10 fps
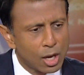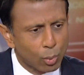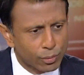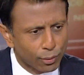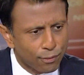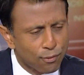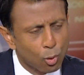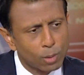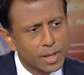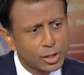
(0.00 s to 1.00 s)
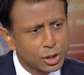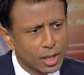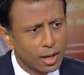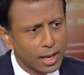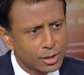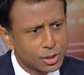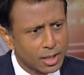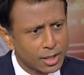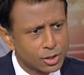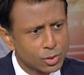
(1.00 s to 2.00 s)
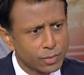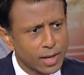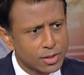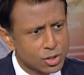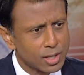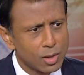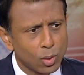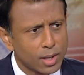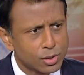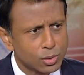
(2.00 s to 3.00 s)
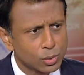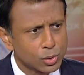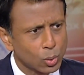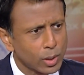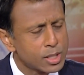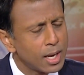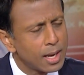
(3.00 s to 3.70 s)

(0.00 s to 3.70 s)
We've reformed education, so we've got statewide school choice.